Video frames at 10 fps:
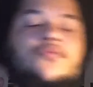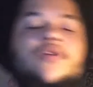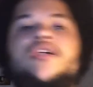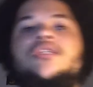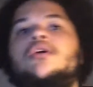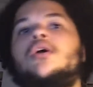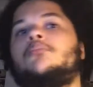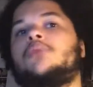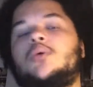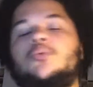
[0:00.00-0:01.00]
fest.
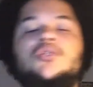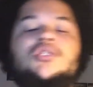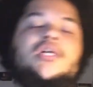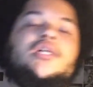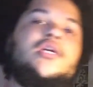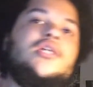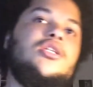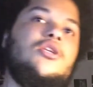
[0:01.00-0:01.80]
But I will say this,